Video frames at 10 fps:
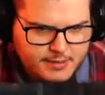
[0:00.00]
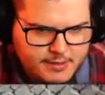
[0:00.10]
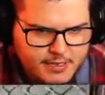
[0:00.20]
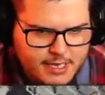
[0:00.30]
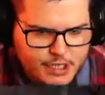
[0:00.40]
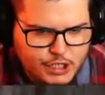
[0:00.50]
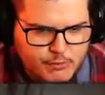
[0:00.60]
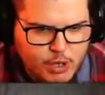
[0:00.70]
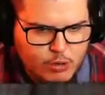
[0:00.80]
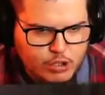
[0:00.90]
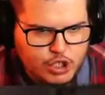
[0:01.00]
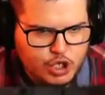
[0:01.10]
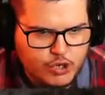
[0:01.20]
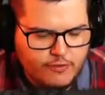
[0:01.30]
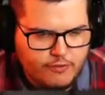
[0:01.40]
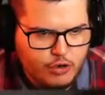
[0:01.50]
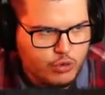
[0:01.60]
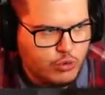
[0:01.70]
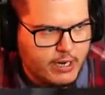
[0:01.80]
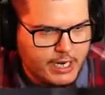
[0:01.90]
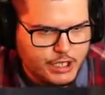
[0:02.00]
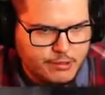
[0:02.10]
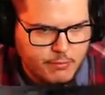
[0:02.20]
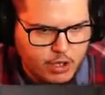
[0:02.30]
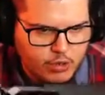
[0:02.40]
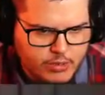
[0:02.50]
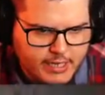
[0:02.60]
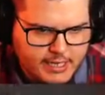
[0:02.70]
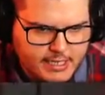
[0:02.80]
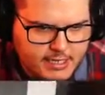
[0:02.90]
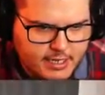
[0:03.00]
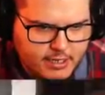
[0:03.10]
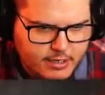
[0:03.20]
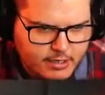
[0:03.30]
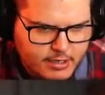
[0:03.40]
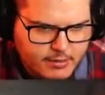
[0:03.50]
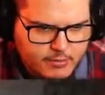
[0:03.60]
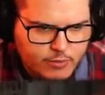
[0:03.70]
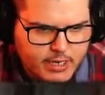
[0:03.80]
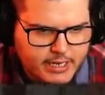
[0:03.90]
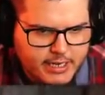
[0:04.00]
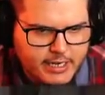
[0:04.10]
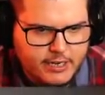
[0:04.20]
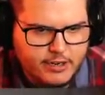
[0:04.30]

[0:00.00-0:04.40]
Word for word: Got smoked. Sakafo got smoked. Kingslayer. What kind of king are